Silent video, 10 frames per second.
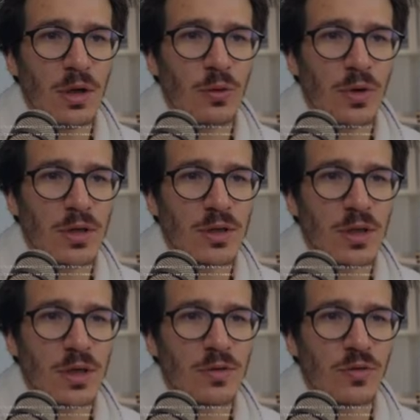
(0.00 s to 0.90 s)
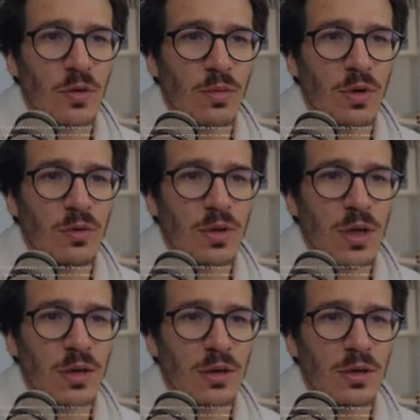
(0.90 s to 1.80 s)
create slugs from no
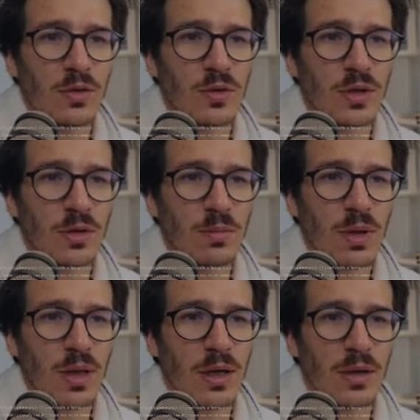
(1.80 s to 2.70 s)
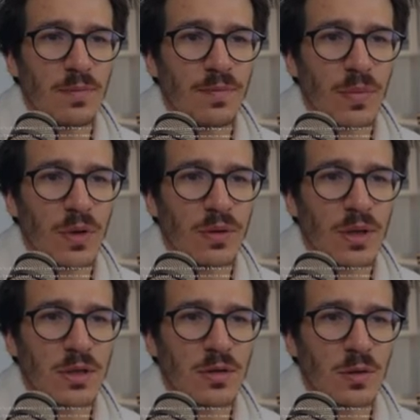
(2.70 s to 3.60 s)
data using blah. No,
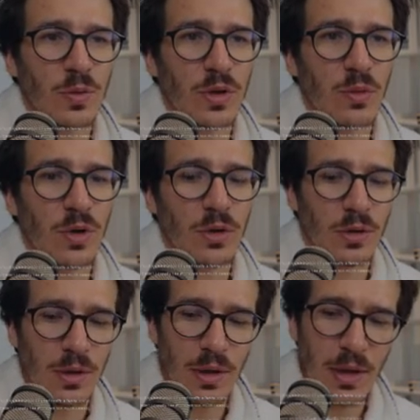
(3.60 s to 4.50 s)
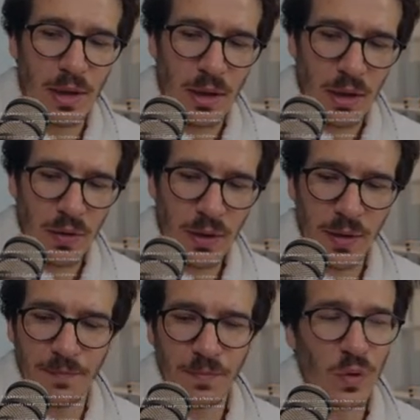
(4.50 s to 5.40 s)
that's not what I want. Okay,
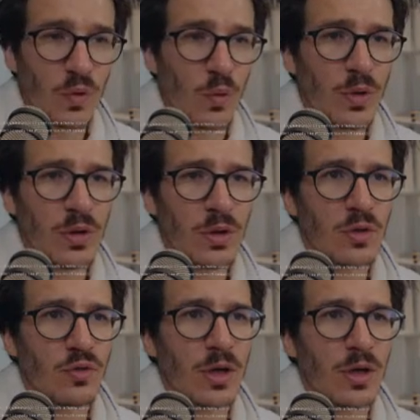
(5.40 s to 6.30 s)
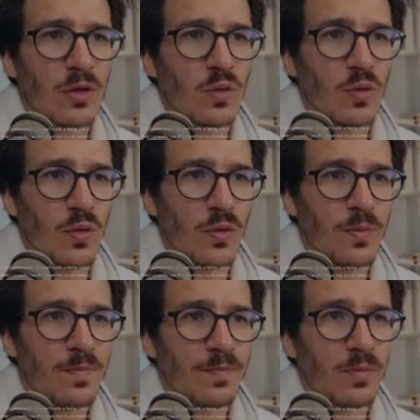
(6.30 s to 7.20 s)
so we're gonna try to
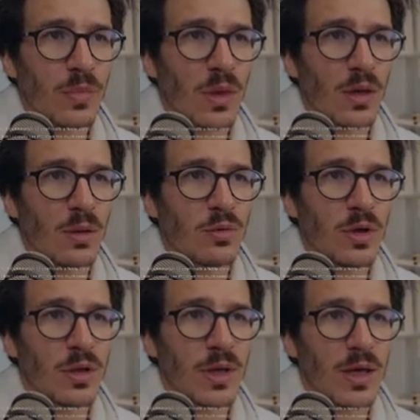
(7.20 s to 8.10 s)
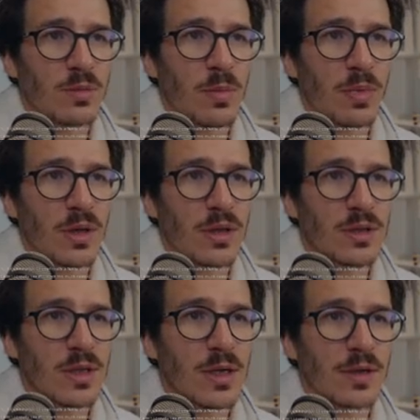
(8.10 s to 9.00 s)
upgrade Gatsby plugin
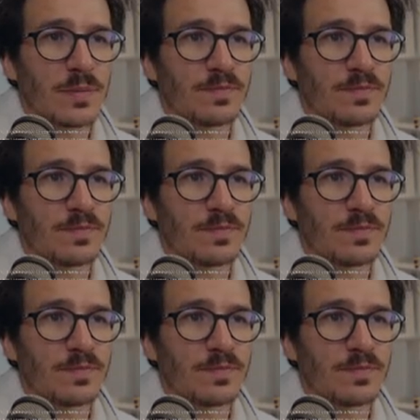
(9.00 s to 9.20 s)
slug.